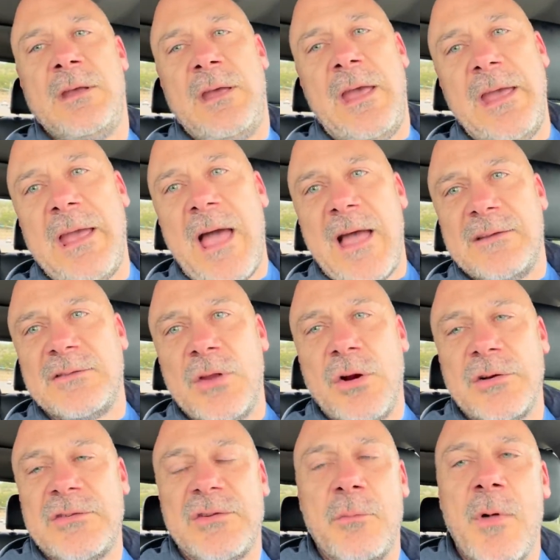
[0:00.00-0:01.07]
Hey guys,
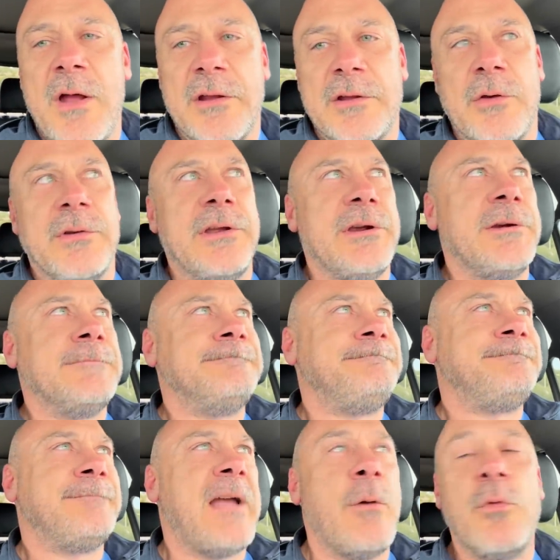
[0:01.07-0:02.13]
Lawrence DeMonico here.
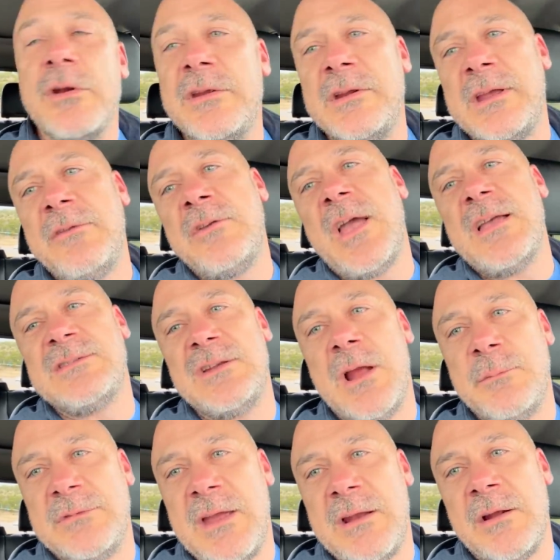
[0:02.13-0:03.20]
I wanted to give you guys an
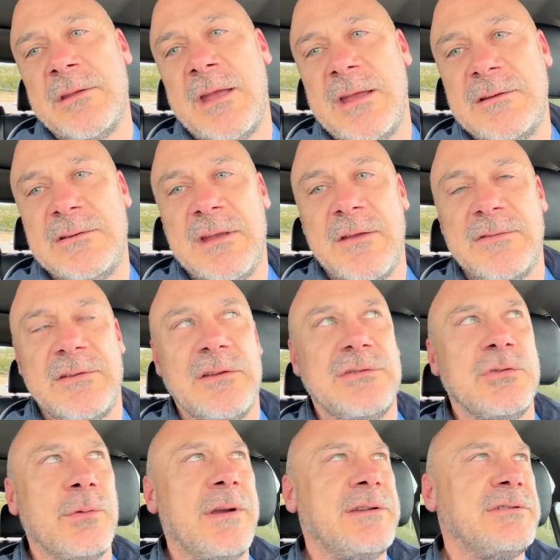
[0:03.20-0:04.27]
update on the ATF
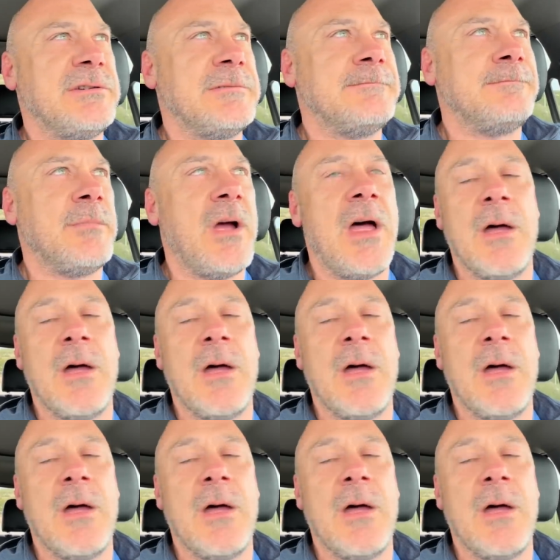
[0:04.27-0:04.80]
situation.